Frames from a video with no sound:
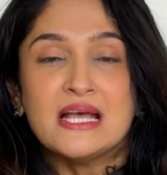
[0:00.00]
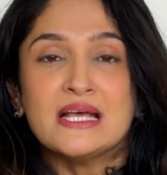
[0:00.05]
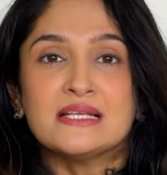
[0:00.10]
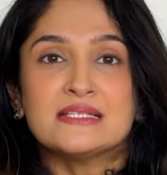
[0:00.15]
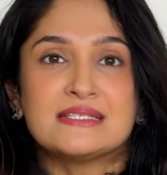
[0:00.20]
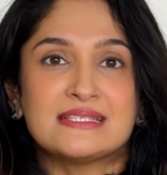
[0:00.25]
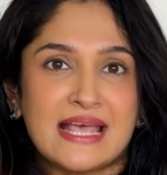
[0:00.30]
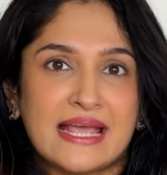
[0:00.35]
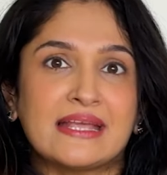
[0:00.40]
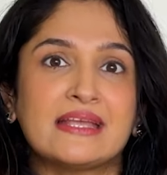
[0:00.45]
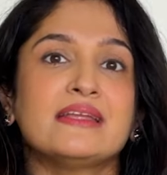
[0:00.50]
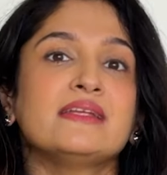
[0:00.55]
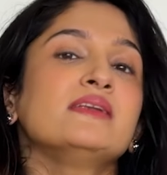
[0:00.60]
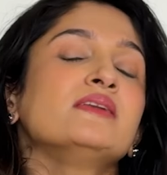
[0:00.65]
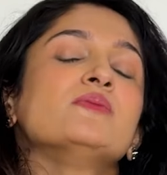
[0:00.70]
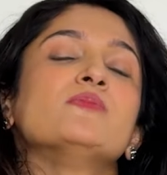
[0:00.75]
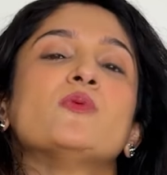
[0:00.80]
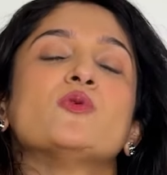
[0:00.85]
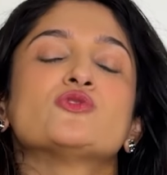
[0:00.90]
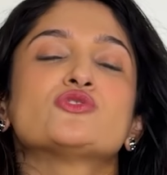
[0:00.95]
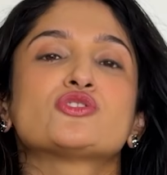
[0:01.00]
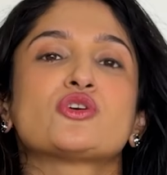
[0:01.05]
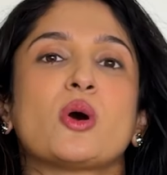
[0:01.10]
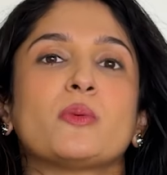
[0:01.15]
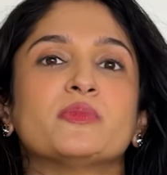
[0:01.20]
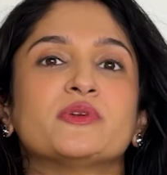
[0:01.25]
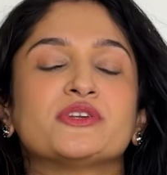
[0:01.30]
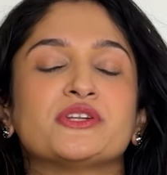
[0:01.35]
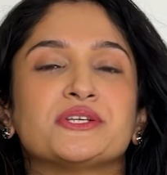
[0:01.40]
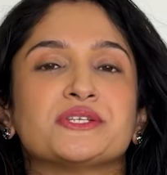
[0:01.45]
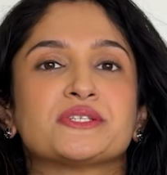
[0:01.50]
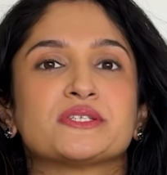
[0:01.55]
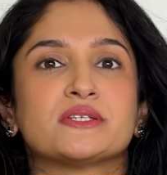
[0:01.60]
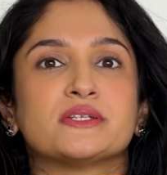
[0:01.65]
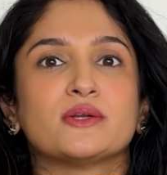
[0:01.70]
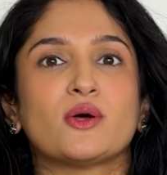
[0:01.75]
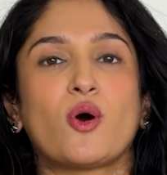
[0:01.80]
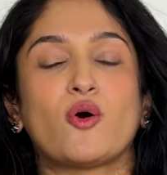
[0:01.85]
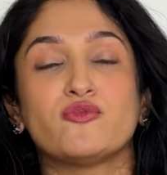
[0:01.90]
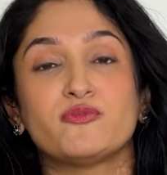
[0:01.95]
Second most common reason
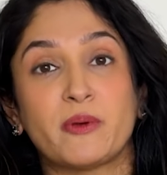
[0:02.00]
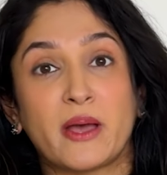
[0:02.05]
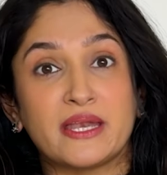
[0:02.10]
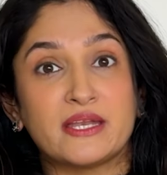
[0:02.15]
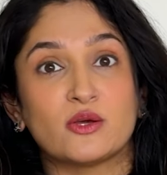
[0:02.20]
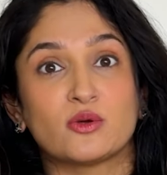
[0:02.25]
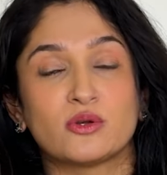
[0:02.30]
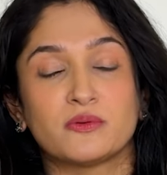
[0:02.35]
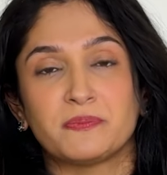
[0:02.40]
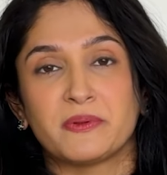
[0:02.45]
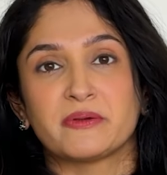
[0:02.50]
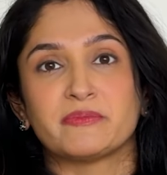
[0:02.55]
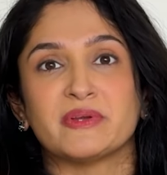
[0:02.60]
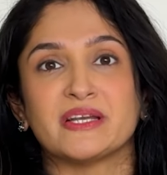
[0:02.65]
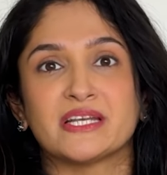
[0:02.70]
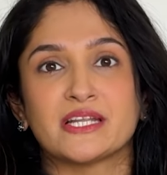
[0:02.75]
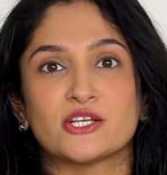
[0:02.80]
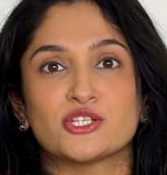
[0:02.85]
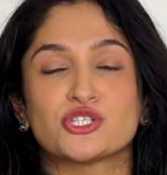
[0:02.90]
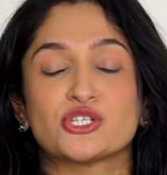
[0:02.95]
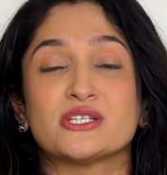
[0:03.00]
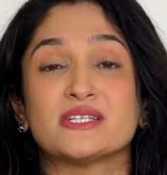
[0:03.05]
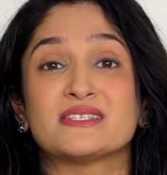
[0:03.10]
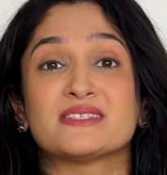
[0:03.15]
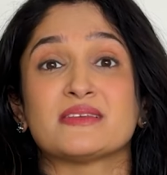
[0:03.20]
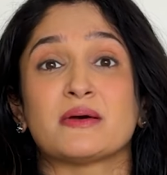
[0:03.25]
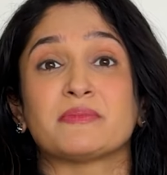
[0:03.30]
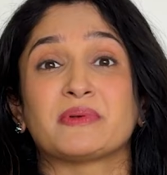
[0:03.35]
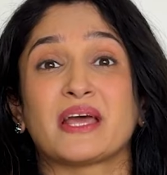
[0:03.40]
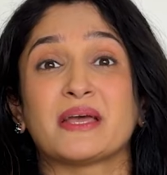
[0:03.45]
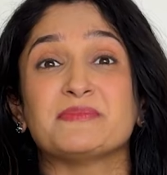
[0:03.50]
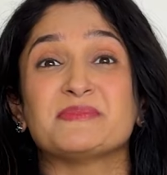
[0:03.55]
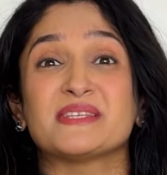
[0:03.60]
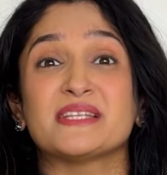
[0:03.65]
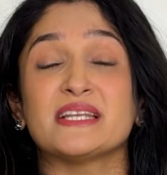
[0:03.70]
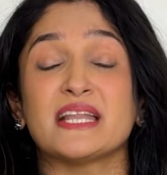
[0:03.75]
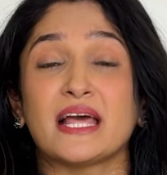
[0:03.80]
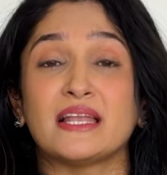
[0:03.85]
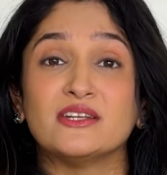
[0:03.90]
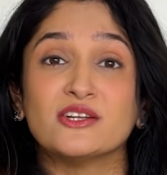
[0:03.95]
of perioral pigmentation is sometimes
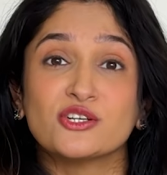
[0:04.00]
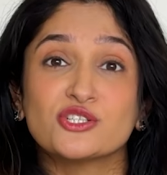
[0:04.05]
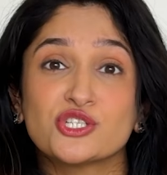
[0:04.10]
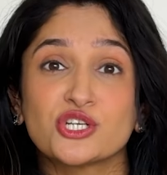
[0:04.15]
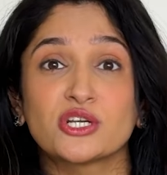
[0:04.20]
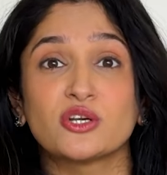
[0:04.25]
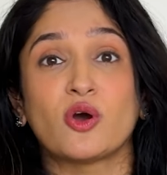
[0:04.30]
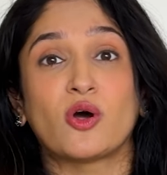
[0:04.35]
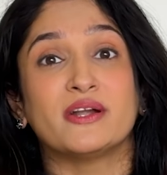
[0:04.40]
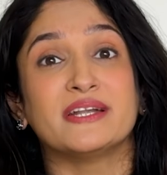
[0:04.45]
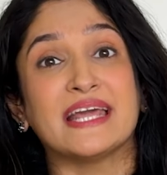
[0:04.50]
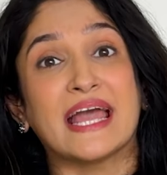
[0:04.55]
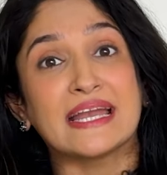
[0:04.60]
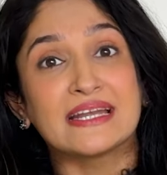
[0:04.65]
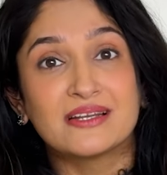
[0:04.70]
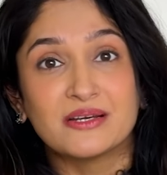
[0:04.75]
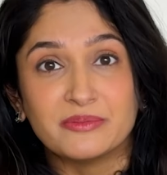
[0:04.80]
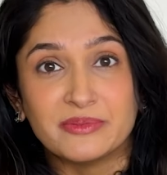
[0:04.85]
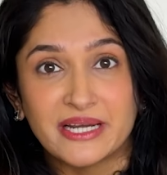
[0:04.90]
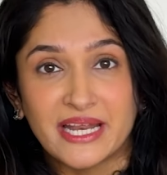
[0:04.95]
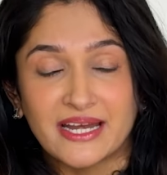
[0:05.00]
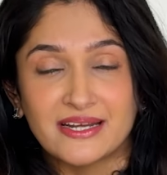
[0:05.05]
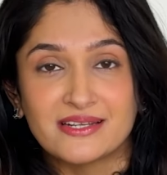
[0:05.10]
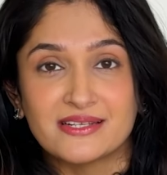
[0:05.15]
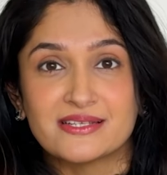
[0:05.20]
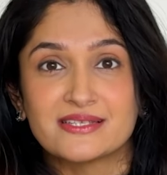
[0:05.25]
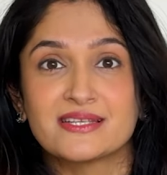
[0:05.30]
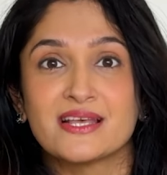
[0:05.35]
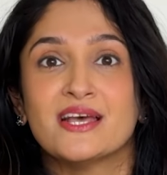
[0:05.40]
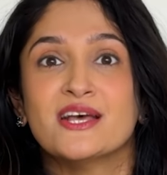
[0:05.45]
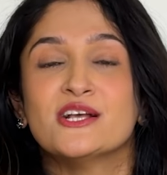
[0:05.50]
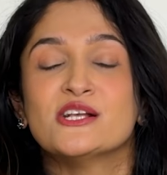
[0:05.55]
an allergic contact dermatitis.